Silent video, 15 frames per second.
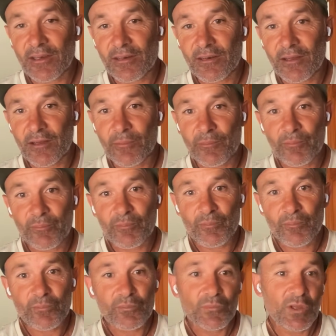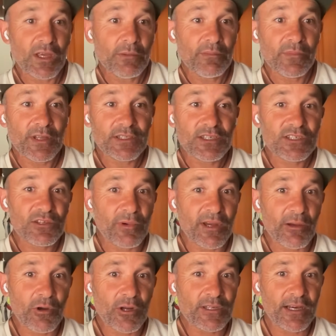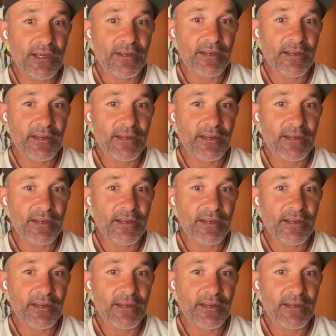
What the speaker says: And yeah, that's just the way it worked out.